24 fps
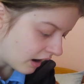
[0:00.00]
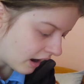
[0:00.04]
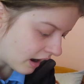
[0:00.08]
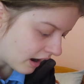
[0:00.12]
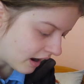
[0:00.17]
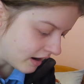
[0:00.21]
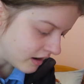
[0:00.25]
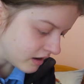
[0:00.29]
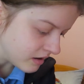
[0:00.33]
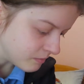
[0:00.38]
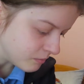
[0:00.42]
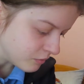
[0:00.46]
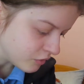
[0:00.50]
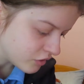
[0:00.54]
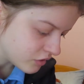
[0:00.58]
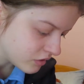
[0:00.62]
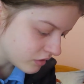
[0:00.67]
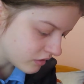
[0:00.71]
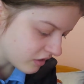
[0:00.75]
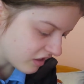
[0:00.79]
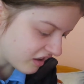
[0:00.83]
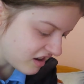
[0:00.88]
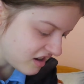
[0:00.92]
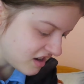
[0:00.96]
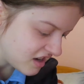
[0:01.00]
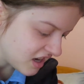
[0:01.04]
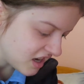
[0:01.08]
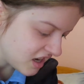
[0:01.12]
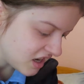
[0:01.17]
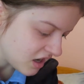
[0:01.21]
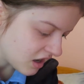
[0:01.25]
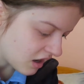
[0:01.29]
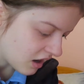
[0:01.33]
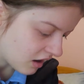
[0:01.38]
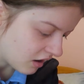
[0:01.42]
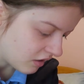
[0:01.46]
I am
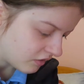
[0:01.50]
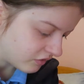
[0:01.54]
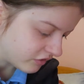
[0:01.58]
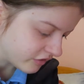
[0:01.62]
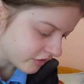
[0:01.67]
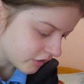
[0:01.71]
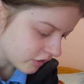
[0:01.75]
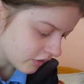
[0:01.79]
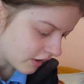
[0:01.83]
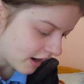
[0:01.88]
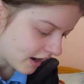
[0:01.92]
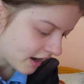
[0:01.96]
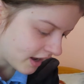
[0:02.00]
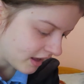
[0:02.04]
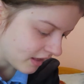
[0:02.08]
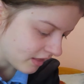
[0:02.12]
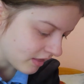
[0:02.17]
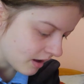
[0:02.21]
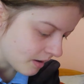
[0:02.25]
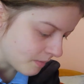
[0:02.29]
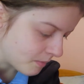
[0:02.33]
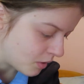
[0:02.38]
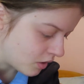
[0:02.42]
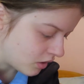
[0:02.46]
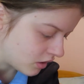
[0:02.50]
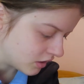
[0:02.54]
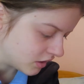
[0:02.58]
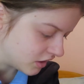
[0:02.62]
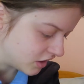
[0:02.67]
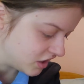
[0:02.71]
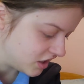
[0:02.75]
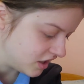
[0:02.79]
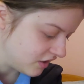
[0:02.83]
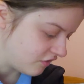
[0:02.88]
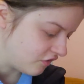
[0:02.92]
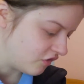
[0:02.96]
thinking of trying them
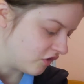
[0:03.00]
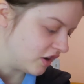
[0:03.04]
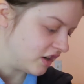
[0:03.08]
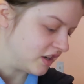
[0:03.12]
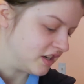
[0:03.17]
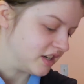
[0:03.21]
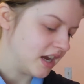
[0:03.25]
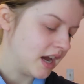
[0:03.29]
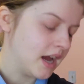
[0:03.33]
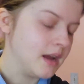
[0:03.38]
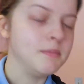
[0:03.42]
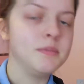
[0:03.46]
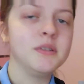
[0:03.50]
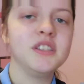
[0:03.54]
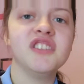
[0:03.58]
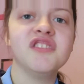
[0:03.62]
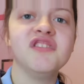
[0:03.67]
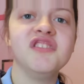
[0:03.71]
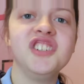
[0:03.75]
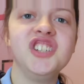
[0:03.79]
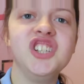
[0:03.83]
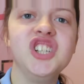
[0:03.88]
on different types of